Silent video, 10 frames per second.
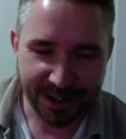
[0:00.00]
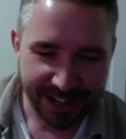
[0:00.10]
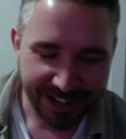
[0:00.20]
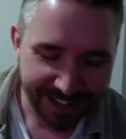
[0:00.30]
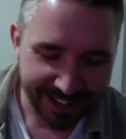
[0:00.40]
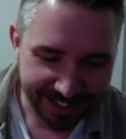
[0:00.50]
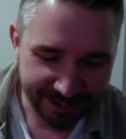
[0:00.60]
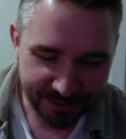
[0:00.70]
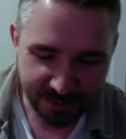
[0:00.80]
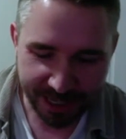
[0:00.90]
uh,
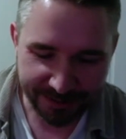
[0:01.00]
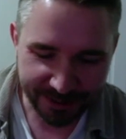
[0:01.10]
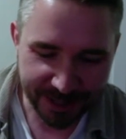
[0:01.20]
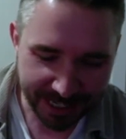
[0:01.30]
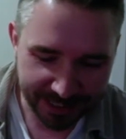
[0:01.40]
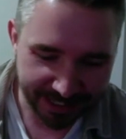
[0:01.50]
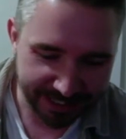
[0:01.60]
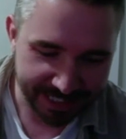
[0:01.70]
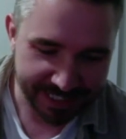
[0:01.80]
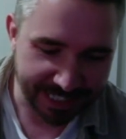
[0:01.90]
whatever, and I
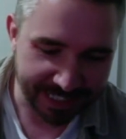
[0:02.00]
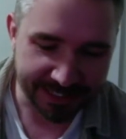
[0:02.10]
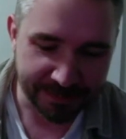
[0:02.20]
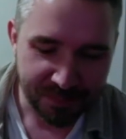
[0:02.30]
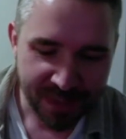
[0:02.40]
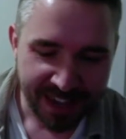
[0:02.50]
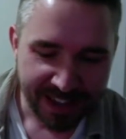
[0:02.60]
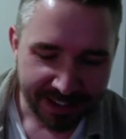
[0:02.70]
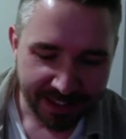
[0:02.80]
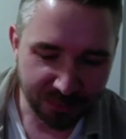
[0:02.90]
click send.
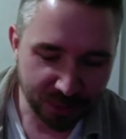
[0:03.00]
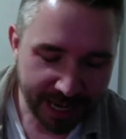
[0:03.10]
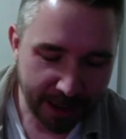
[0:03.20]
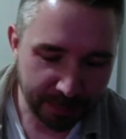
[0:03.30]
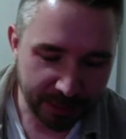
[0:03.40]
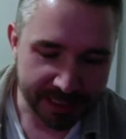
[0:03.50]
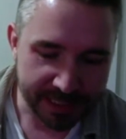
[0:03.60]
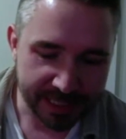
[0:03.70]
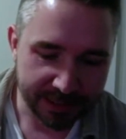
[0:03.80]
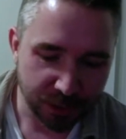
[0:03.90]
Then what happens is
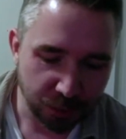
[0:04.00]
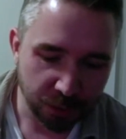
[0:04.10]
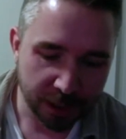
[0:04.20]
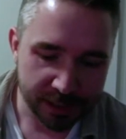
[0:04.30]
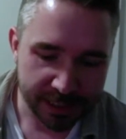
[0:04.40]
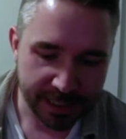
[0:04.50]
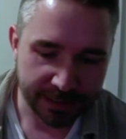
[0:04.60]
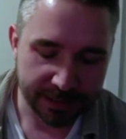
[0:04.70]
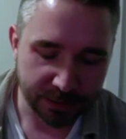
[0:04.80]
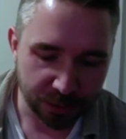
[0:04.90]
that you are
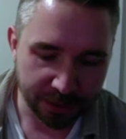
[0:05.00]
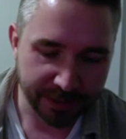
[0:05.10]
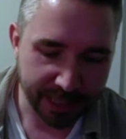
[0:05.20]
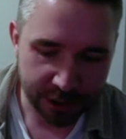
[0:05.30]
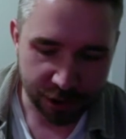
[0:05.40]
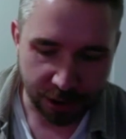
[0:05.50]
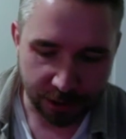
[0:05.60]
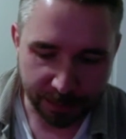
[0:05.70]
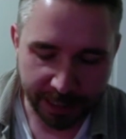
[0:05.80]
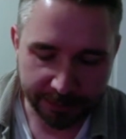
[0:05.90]
sent a notification on the
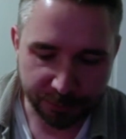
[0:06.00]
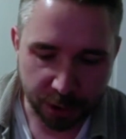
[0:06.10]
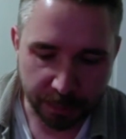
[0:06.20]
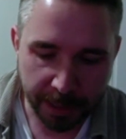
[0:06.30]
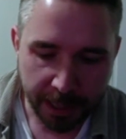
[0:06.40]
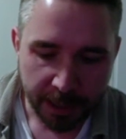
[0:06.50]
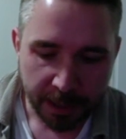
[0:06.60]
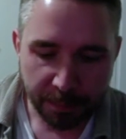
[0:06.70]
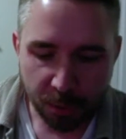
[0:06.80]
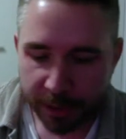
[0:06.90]
platform,
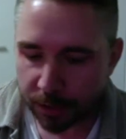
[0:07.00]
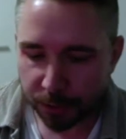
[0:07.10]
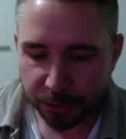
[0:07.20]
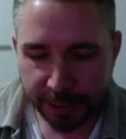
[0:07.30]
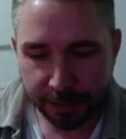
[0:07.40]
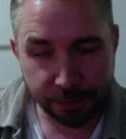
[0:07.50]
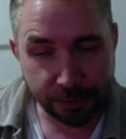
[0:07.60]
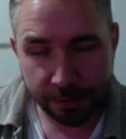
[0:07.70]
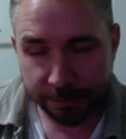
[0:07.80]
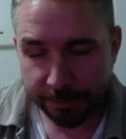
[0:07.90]
but we don't tell you
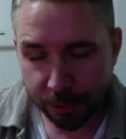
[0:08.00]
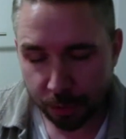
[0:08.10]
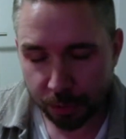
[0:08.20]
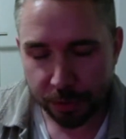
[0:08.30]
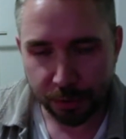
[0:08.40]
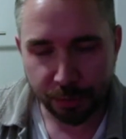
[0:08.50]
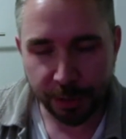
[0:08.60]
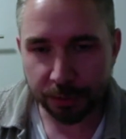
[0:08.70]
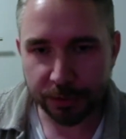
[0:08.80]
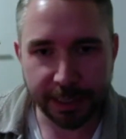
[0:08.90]
the review. We
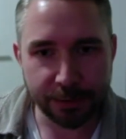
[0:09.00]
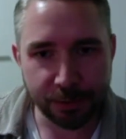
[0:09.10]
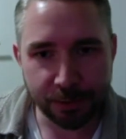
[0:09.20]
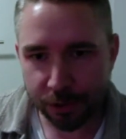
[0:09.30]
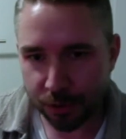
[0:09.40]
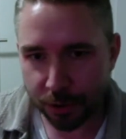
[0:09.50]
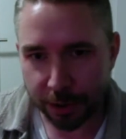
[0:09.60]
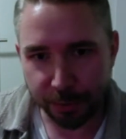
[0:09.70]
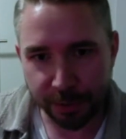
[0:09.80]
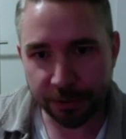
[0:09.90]
don't tell you the score.
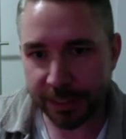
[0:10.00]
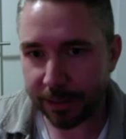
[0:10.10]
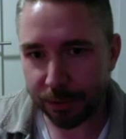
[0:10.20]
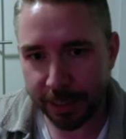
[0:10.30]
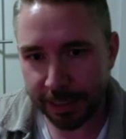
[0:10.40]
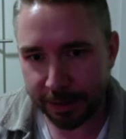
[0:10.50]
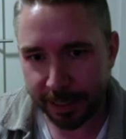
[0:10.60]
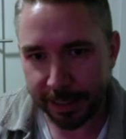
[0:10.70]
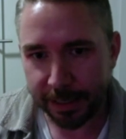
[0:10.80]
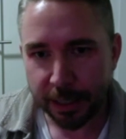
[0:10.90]
We don't tell you
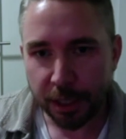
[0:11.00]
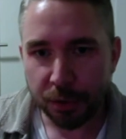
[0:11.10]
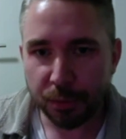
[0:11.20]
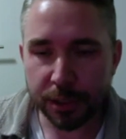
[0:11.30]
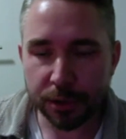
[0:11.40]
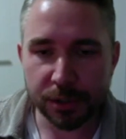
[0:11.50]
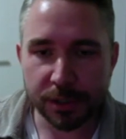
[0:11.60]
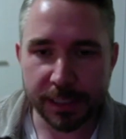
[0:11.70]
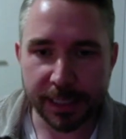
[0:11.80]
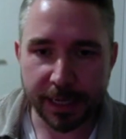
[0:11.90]
anything. We
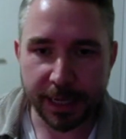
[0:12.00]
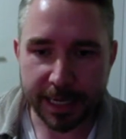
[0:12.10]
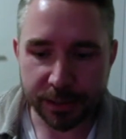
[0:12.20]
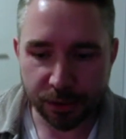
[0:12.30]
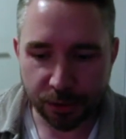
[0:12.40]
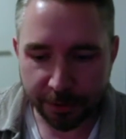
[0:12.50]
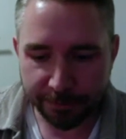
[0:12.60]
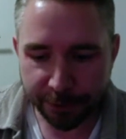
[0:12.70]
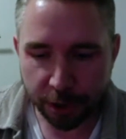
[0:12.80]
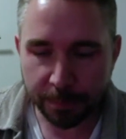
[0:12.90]
just ask you to
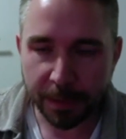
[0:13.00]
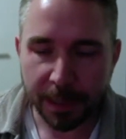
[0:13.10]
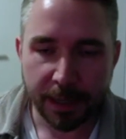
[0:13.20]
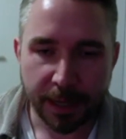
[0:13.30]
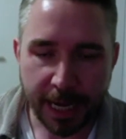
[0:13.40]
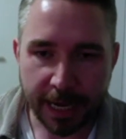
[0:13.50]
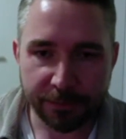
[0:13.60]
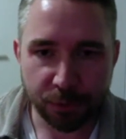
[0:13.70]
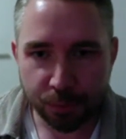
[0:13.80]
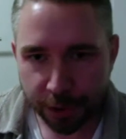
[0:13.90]
confirm have
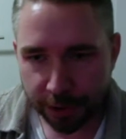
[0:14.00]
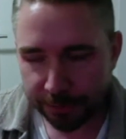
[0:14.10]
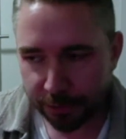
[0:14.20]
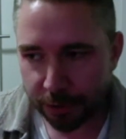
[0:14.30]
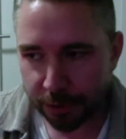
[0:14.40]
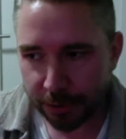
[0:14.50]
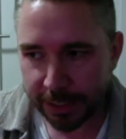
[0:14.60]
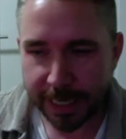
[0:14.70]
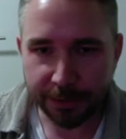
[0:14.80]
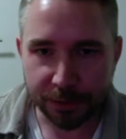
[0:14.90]
you worked for Erling
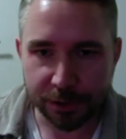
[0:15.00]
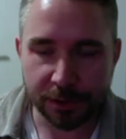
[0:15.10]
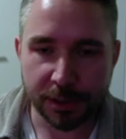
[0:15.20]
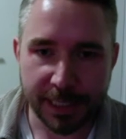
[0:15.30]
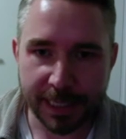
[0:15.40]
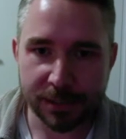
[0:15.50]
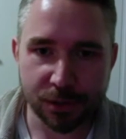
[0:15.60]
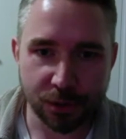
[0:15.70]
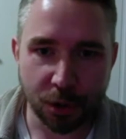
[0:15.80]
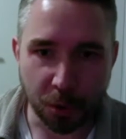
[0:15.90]
Andersen? Yes
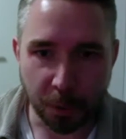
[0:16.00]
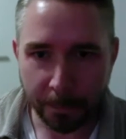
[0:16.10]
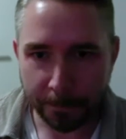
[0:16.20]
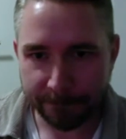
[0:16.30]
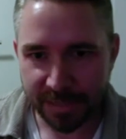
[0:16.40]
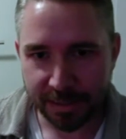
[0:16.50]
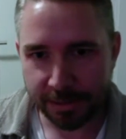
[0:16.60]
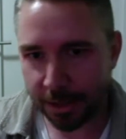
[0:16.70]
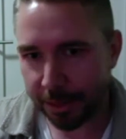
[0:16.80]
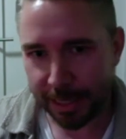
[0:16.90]
or no?
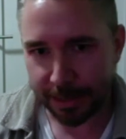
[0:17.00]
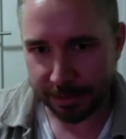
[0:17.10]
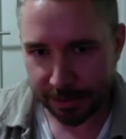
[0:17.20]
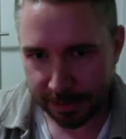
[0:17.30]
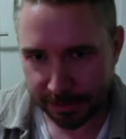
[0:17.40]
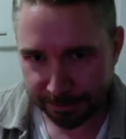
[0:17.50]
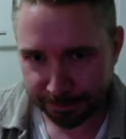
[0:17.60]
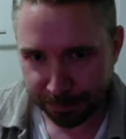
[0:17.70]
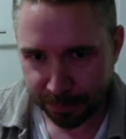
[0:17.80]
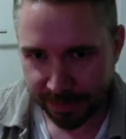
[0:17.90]
Nothing else.
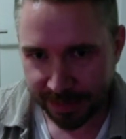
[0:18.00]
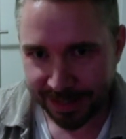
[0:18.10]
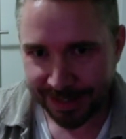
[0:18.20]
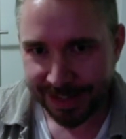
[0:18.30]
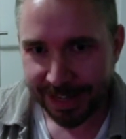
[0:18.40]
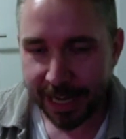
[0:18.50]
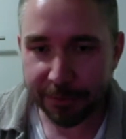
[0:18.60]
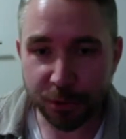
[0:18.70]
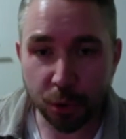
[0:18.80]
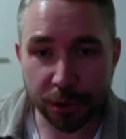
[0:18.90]
And
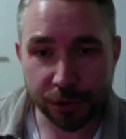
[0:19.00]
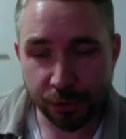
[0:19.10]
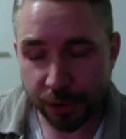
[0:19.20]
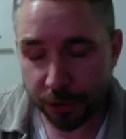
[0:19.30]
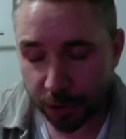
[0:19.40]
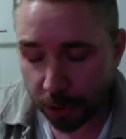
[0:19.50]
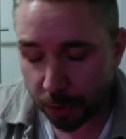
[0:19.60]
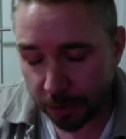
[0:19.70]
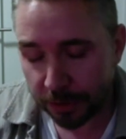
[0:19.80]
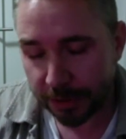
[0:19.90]
of course, you can
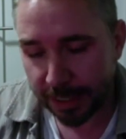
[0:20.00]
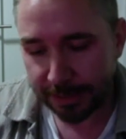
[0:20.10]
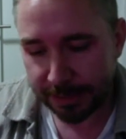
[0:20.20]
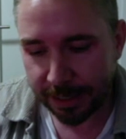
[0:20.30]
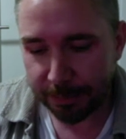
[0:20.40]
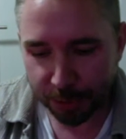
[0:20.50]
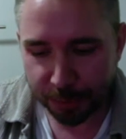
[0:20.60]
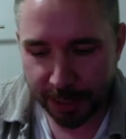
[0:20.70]
know that I'm not